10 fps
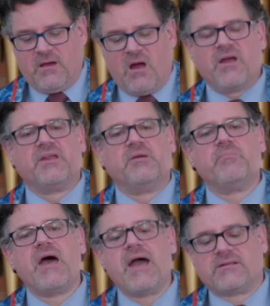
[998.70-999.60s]
Hearkening
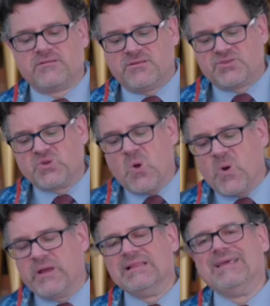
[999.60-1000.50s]
back to the
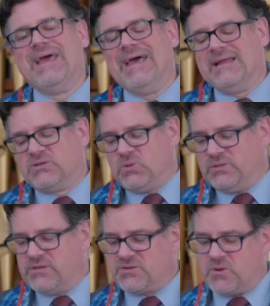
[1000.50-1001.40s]
story Leanne
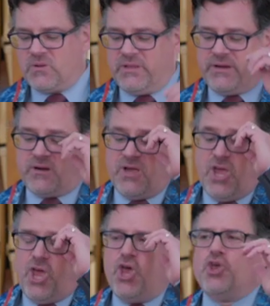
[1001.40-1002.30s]
told us earlier,
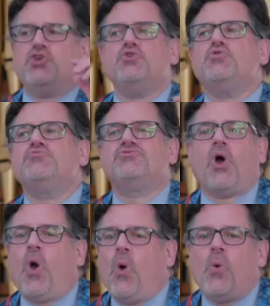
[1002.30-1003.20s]
you
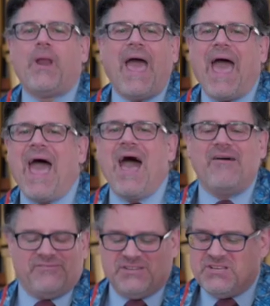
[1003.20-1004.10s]
don't
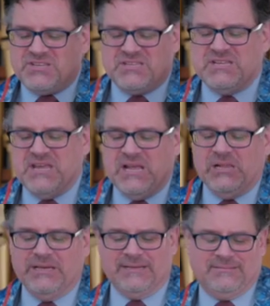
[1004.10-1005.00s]
have to
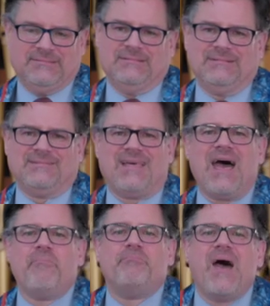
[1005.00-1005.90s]
steal it.
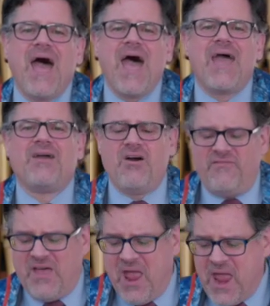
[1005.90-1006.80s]
That bag
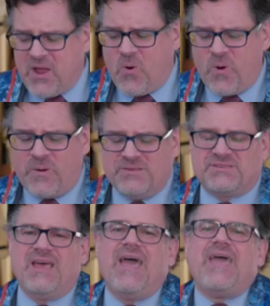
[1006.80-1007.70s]
of
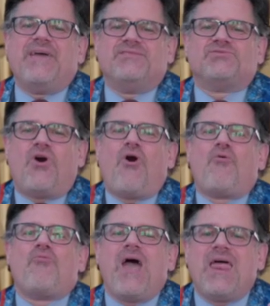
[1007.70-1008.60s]
acorns is
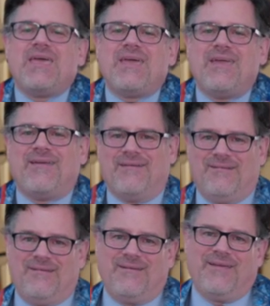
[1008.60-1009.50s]
already
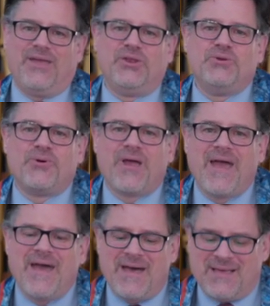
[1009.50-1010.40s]
in your
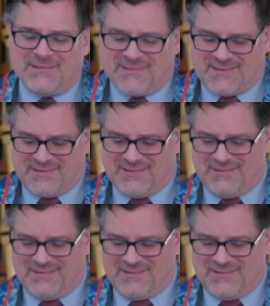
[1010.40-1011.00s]
hands.